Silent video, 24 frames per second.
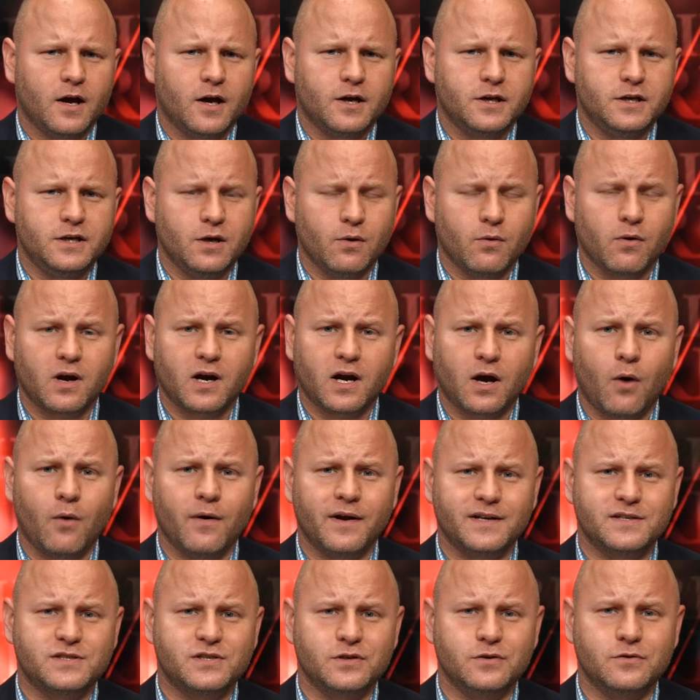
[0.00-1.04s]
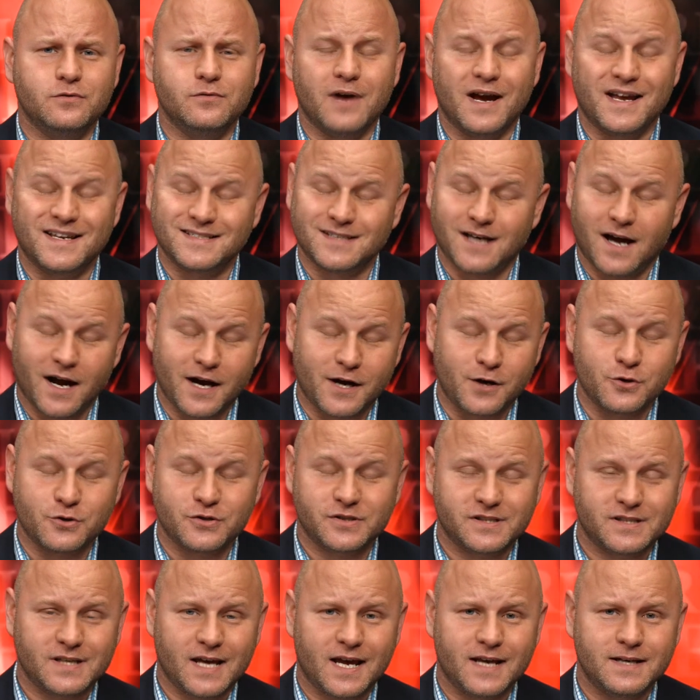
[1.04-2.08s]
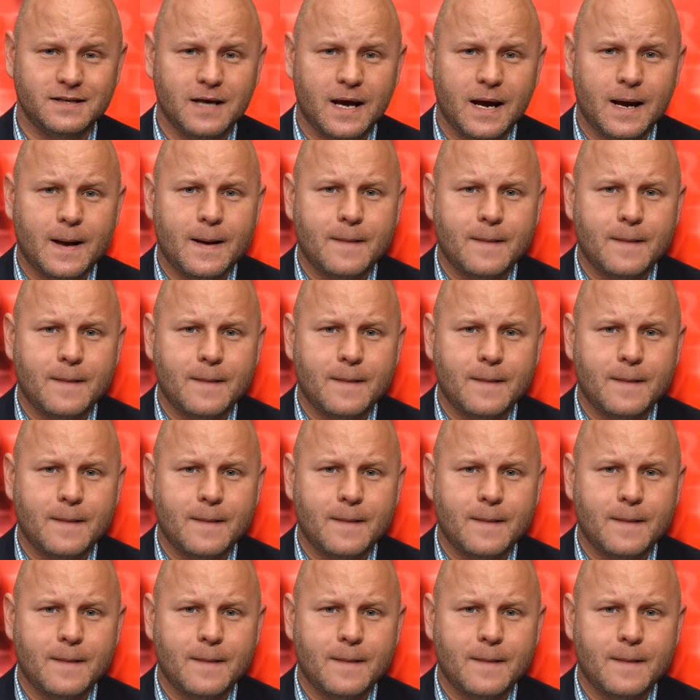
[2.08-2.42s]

you are going to, as Ayers said,